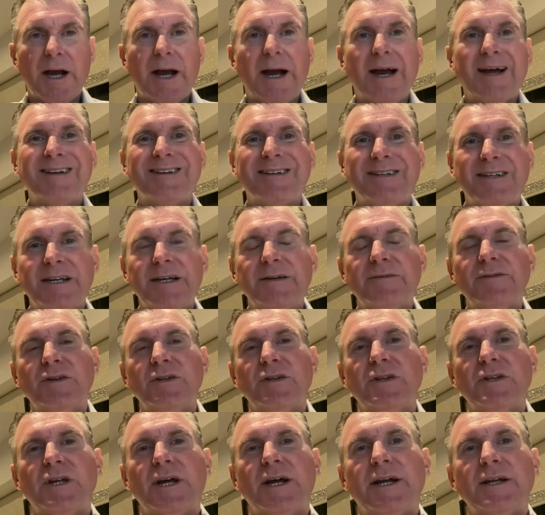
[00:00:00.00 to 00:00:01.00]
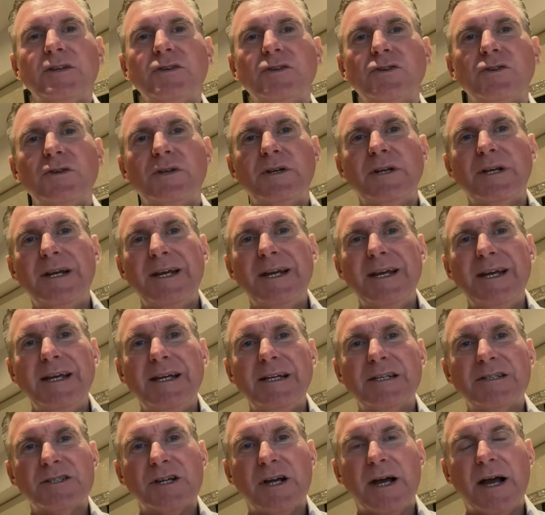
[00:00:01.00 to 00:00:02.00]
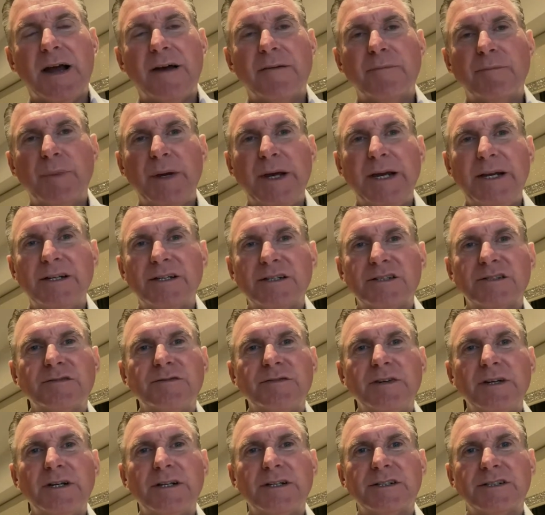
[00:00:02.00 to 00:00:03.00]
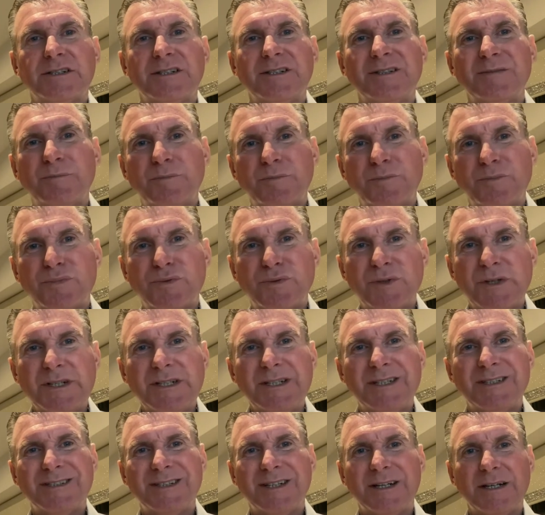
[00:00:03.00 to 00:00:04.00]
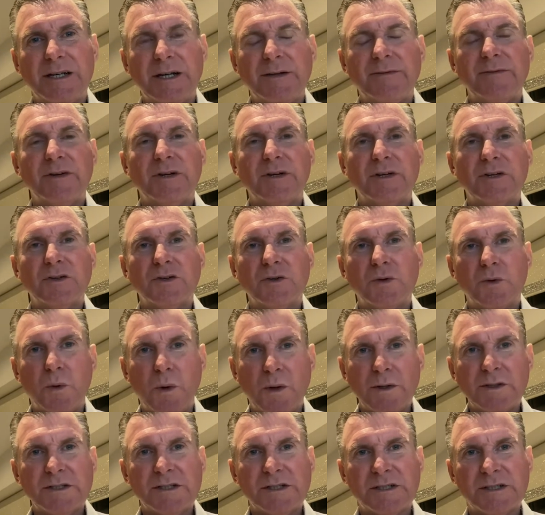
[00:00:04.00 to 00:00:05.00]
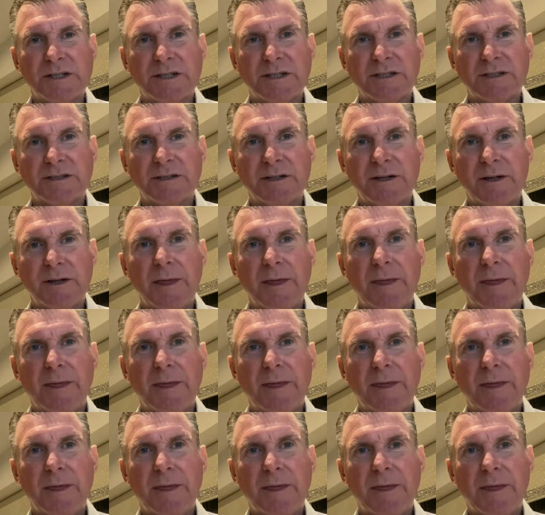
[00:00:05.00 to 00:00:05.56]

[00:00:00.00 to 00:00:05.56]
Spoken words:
And given that you need to have penis fillers in pretty significant quantities,